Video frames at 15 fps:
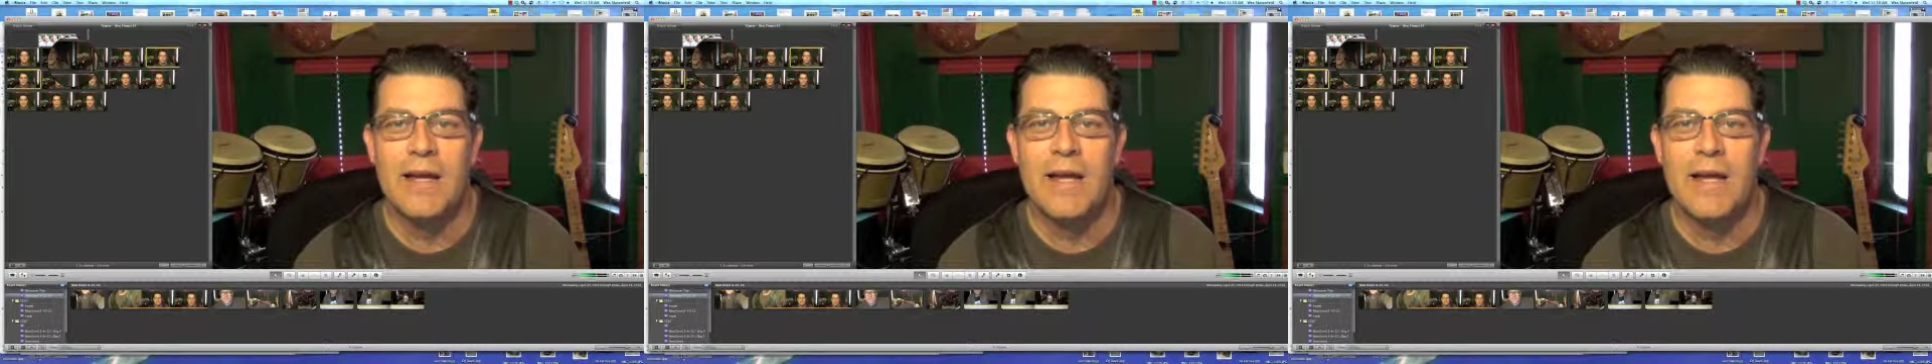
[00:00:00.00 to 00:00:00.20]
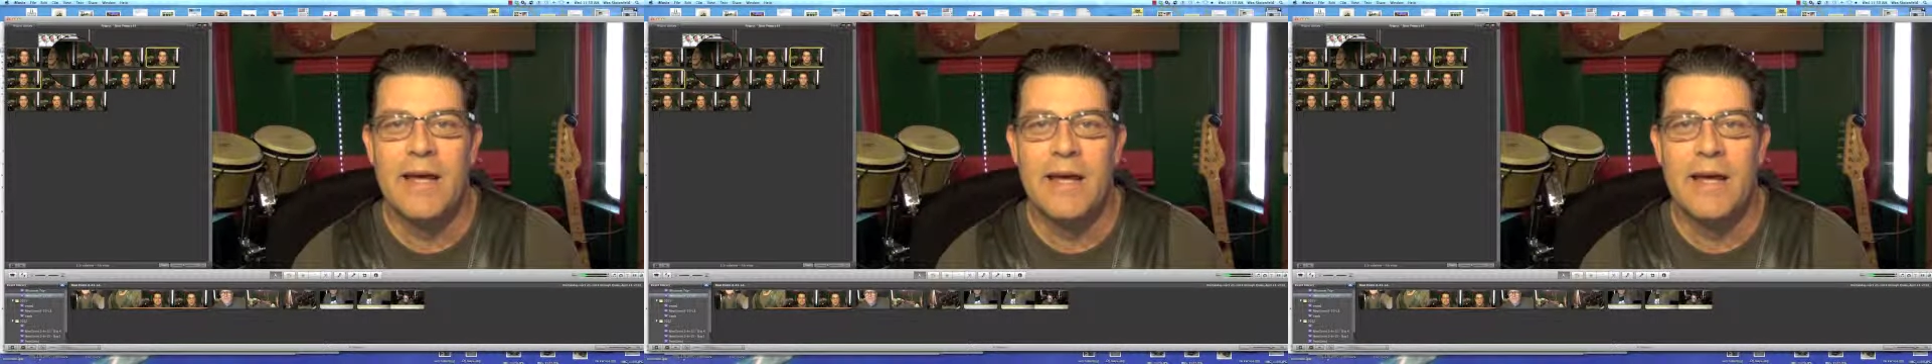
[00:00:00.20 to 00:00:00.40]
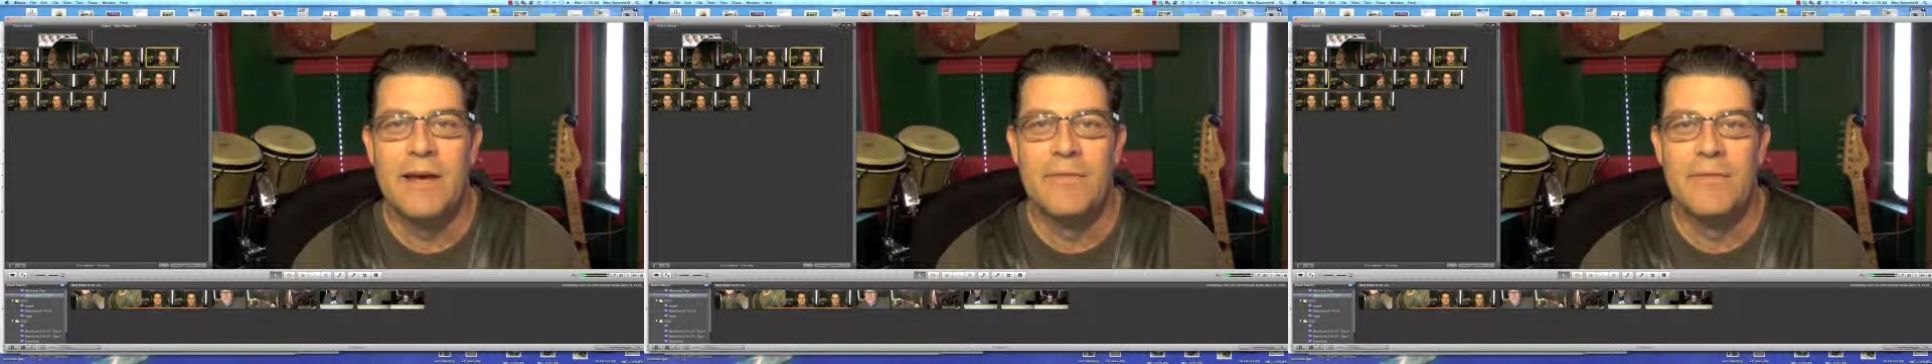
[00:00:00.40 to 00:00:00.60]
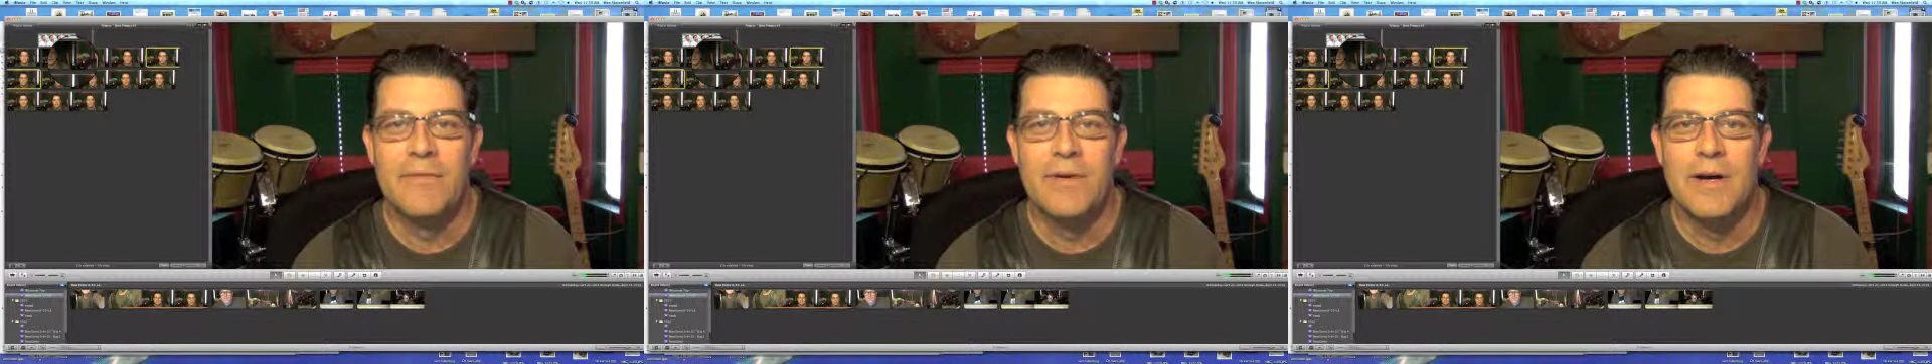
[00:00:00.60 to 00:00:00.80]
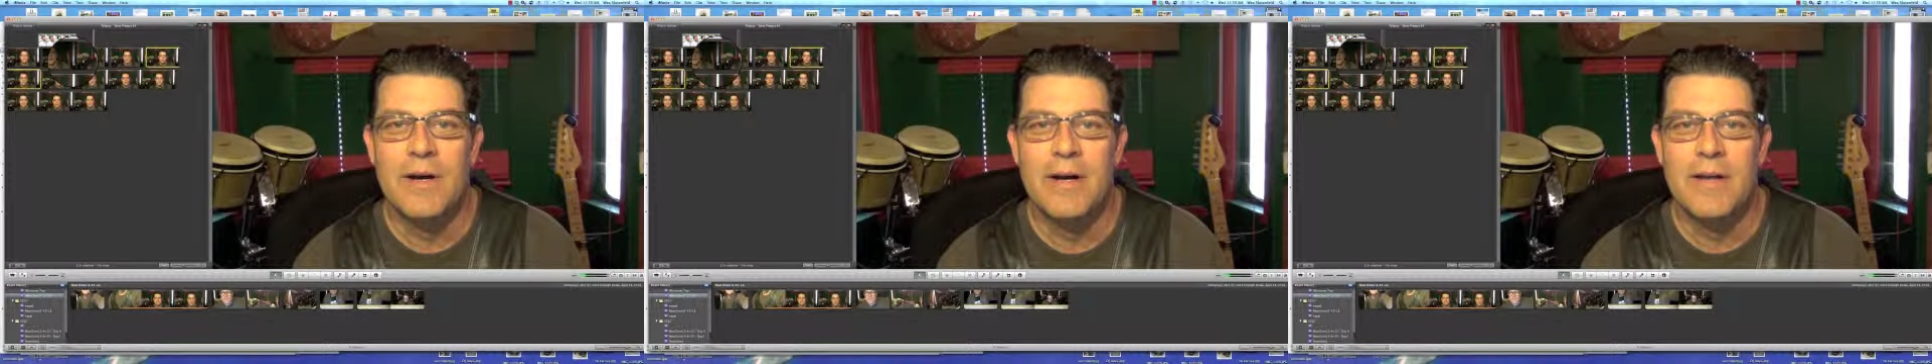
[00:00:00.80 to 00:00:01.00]
and I've
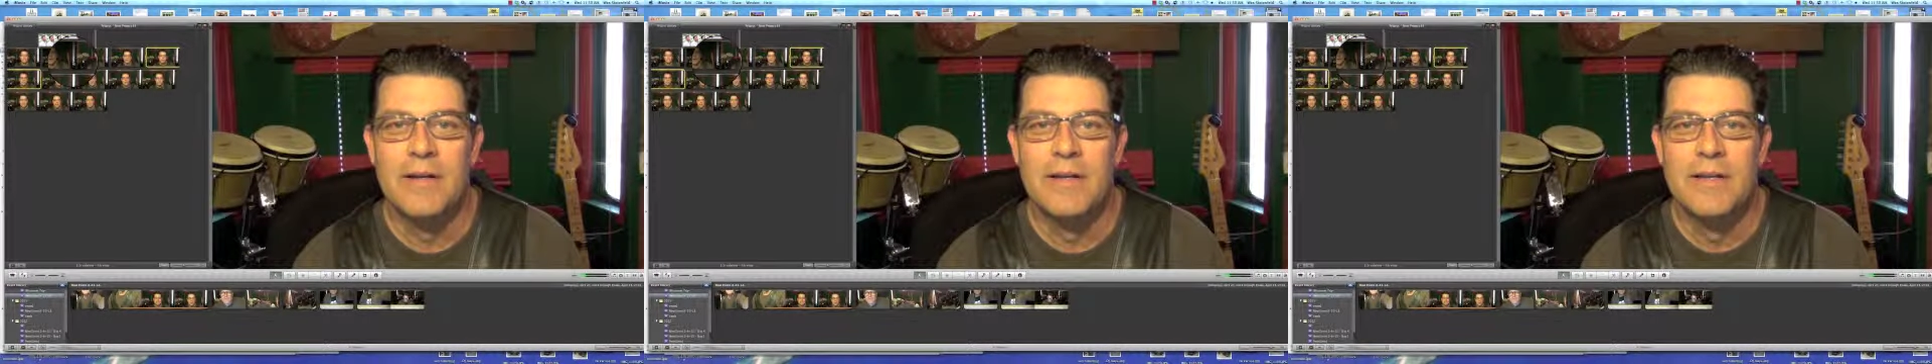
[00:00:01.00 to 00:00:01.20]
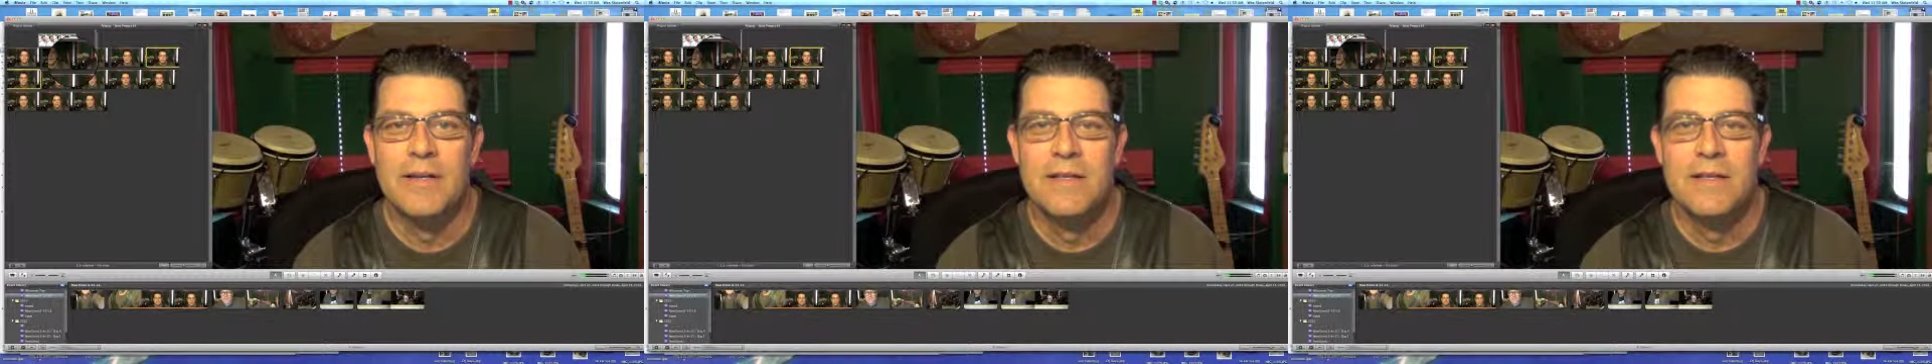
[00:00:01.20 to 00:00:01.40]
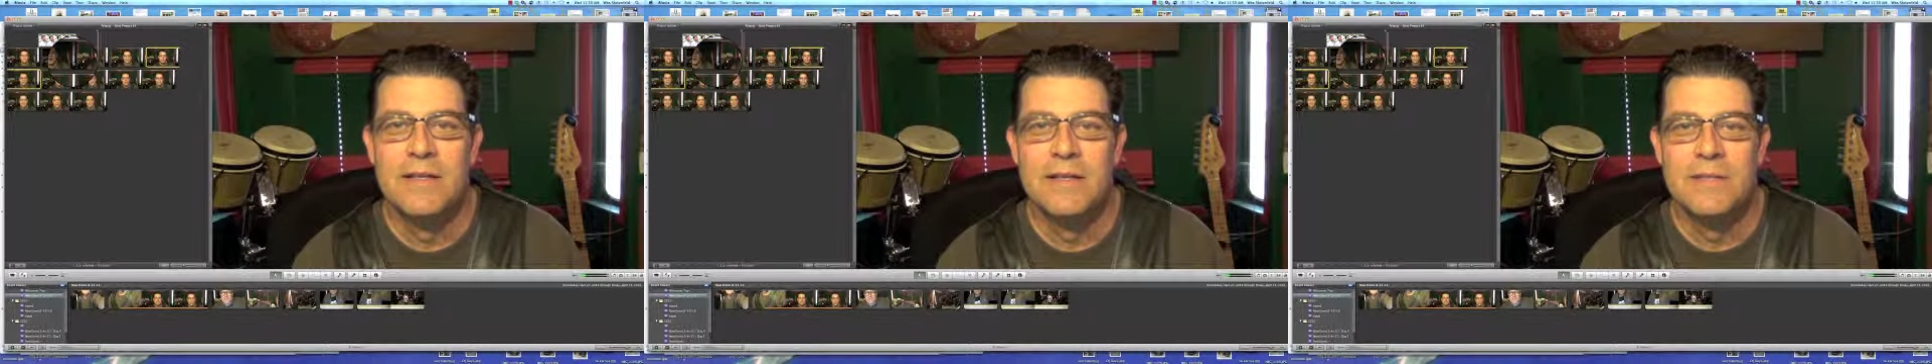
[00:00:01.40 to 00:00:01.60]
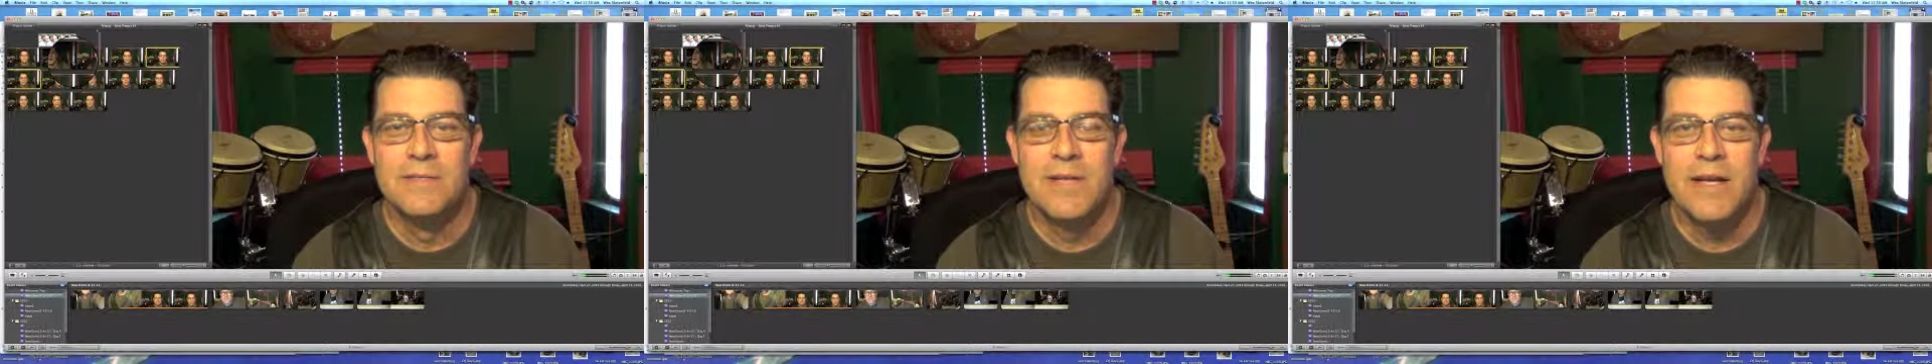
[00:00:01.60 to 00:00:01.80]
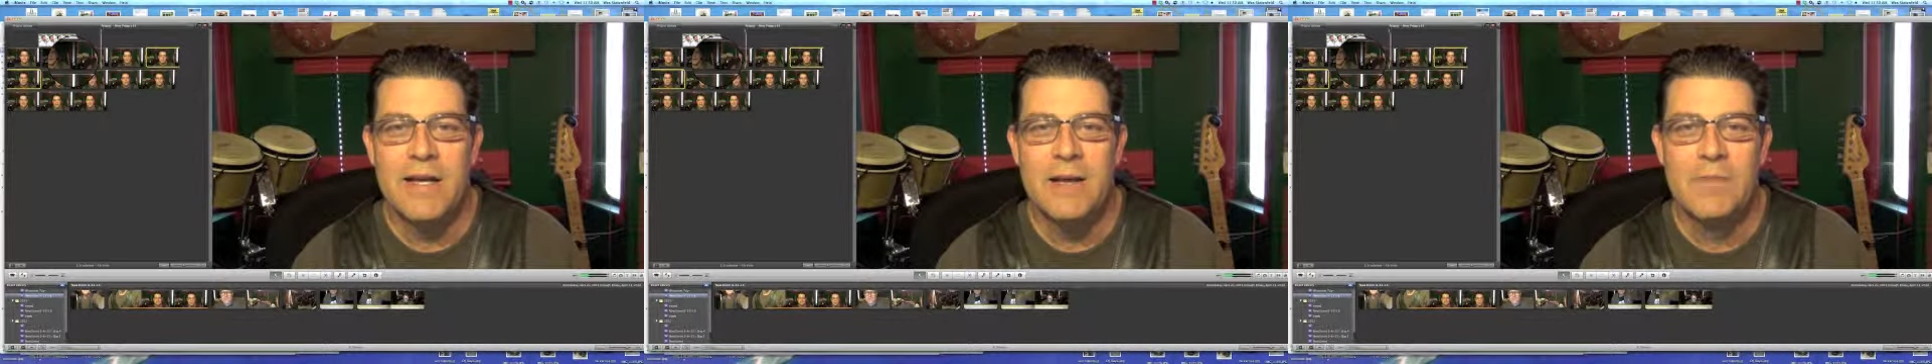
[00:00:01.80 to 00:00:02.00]

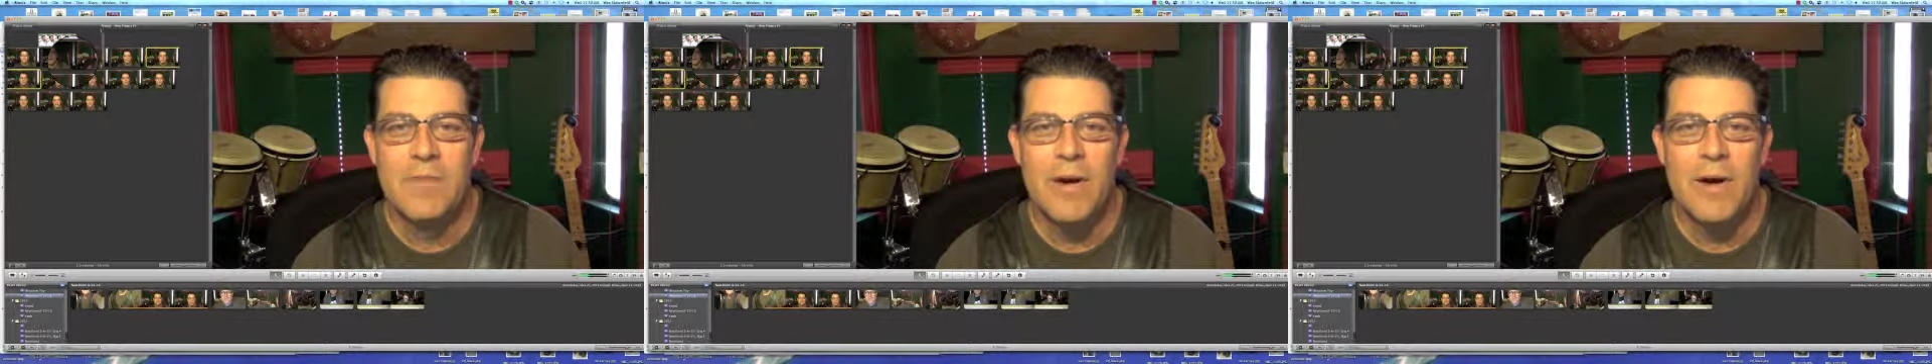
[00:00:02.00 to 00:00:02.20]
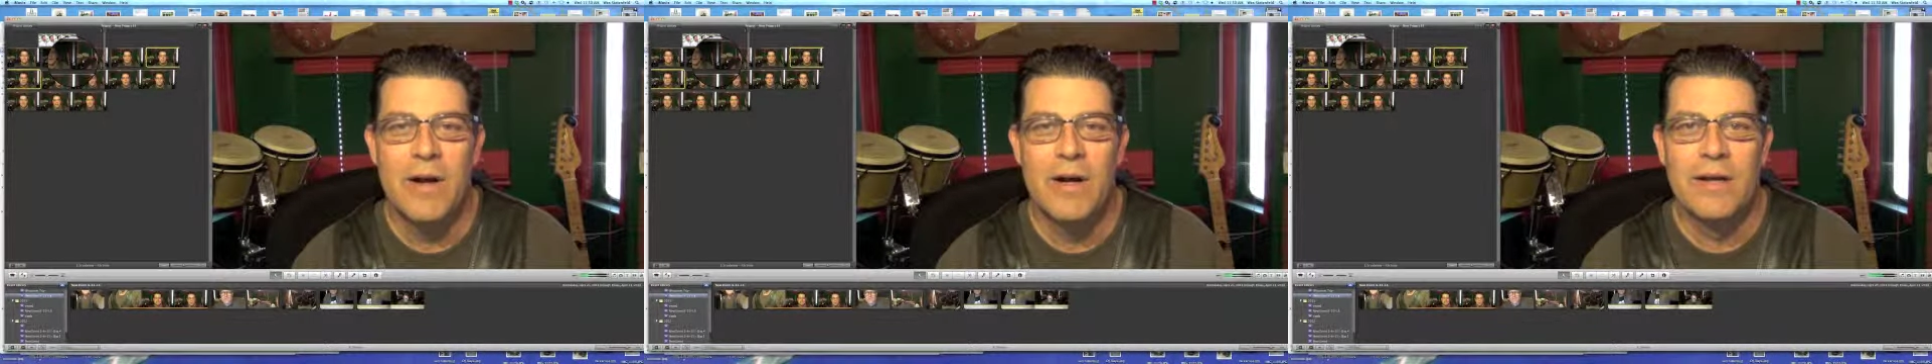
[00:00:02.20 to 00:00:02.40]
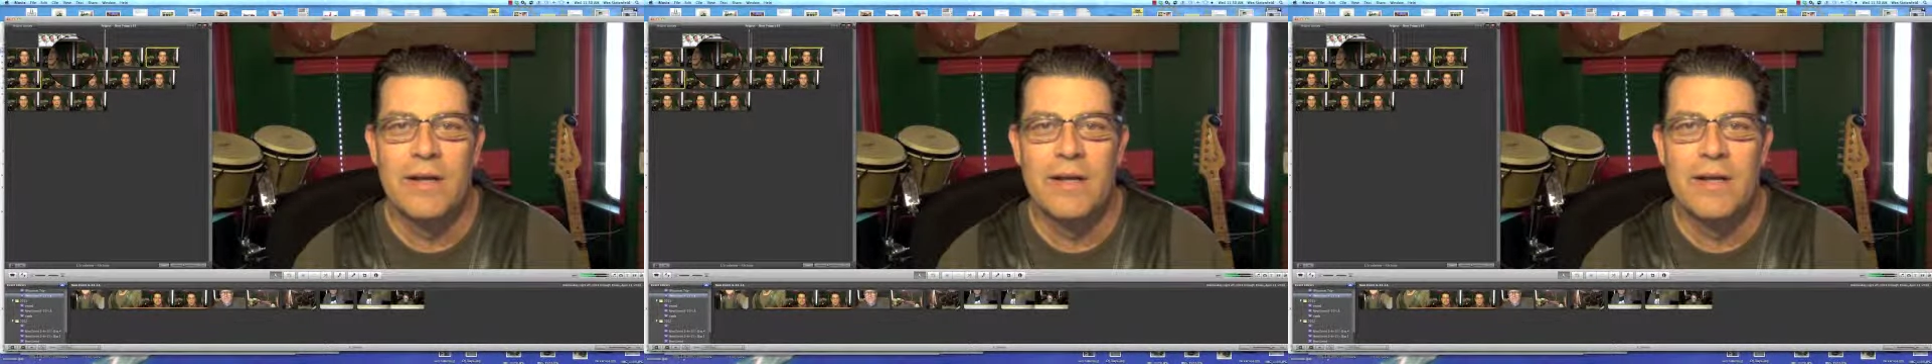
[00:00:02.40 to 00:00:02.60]
taken part